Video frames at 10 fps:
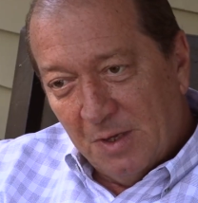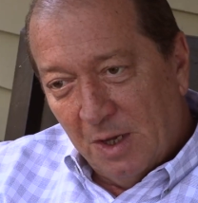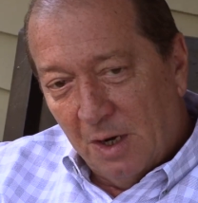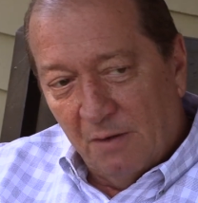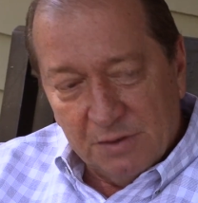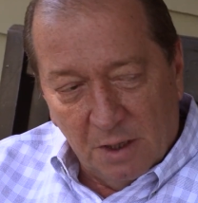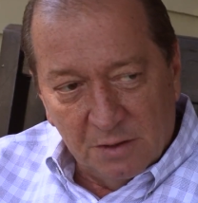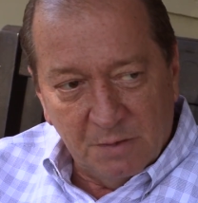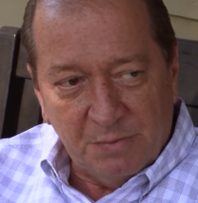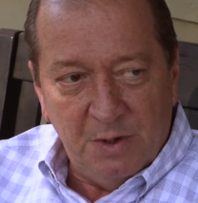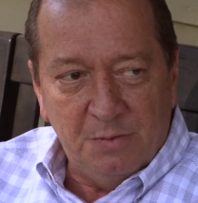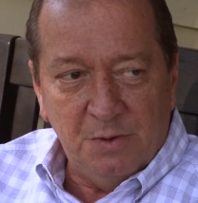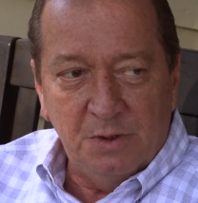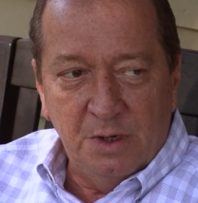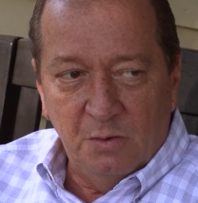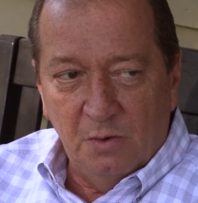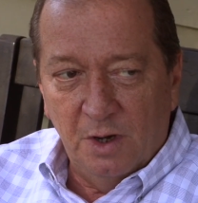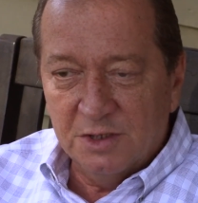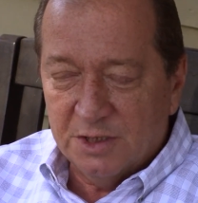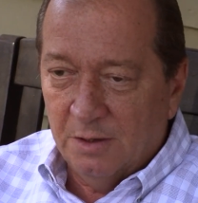And I've talked to people, and it
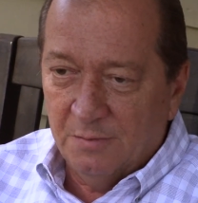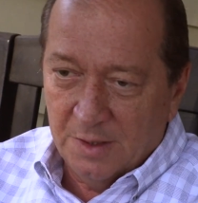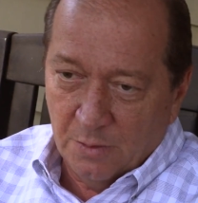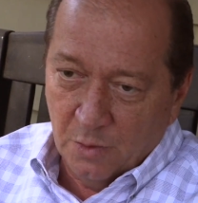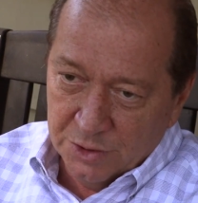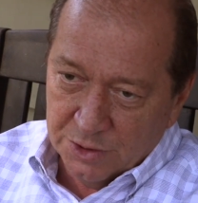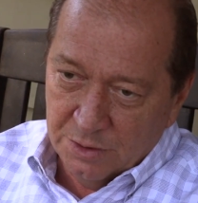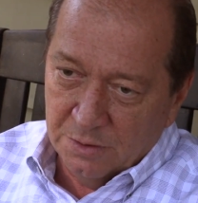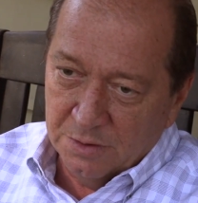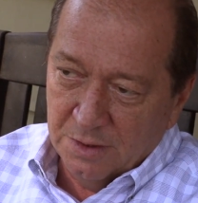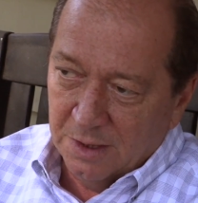was on the original,